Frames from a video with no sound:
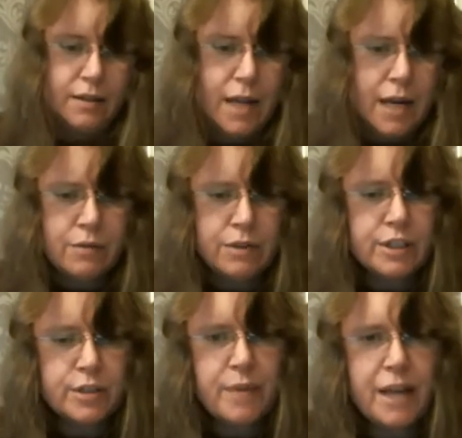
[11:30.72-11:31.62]
Then I
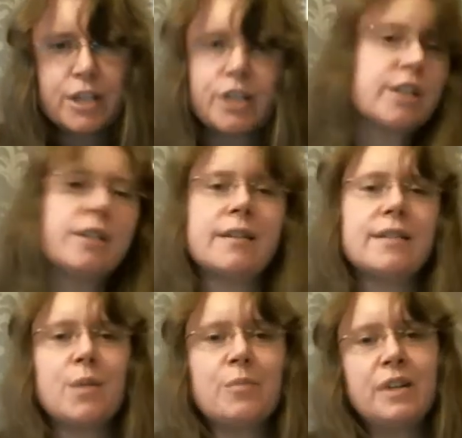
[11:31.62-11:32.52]
wanted to mention
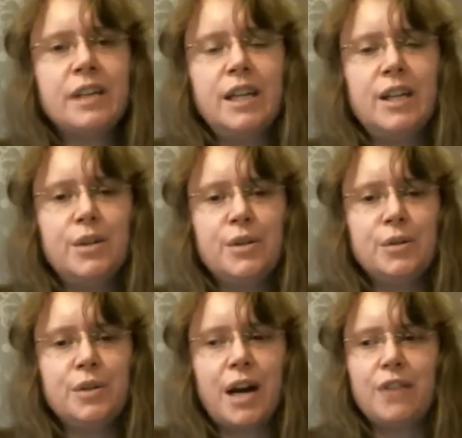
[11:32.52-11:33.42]
somebody
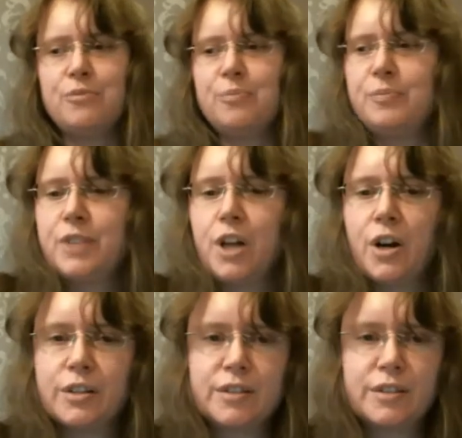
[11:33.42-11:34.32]
who I've
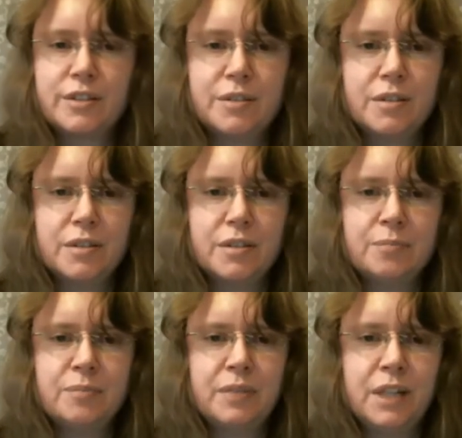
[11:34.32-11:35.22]
got
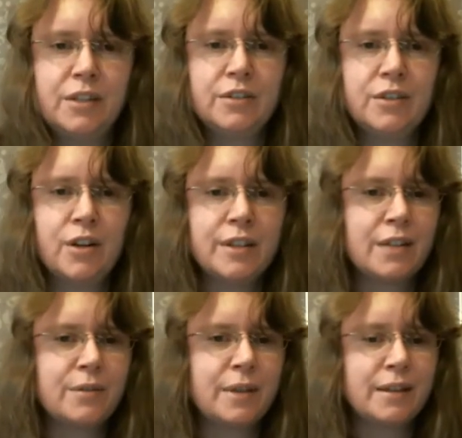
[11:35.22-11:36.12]
been in
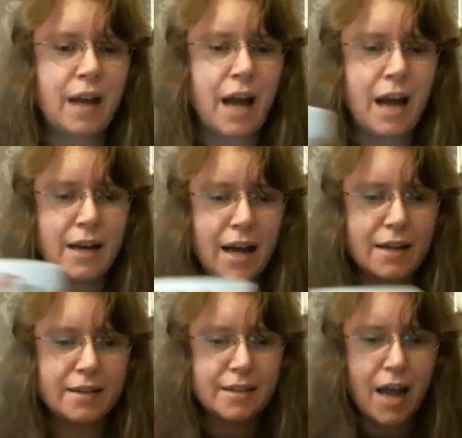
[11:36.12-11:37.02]
contact with, and
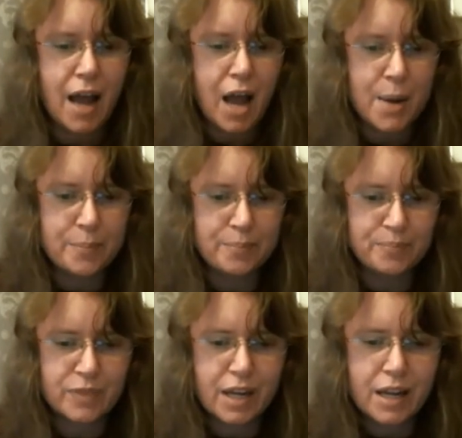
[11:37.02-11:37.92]
that's
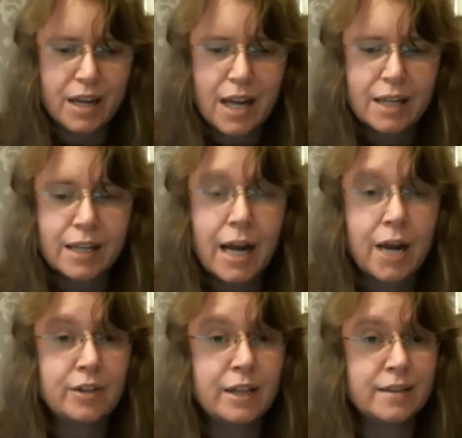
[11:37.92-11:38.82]

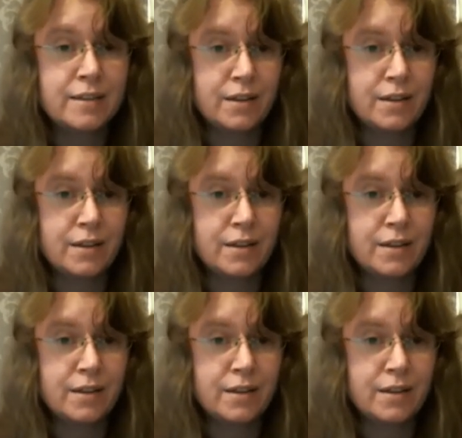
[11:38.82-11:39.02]
Carrie